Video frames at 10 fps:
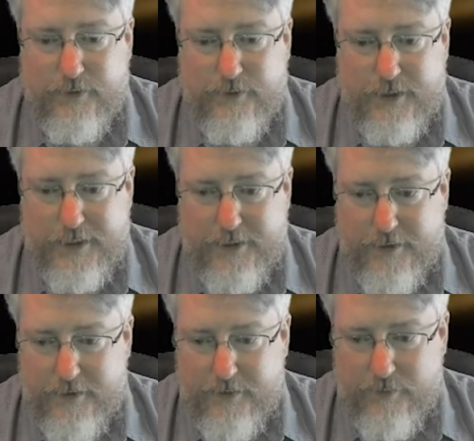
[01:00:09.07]

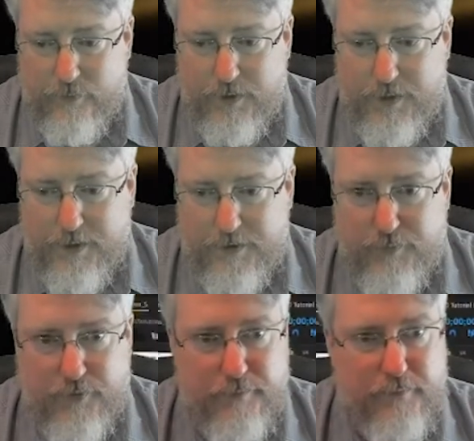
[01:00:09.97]
earlier with
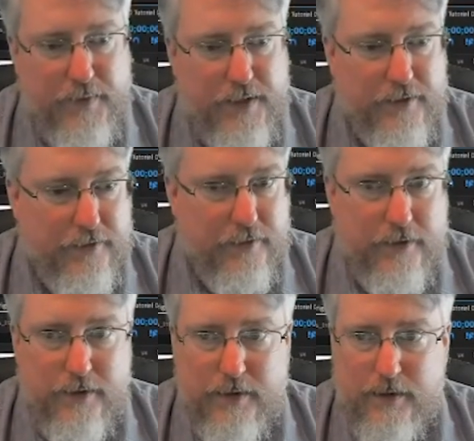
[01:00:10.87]
Premiere,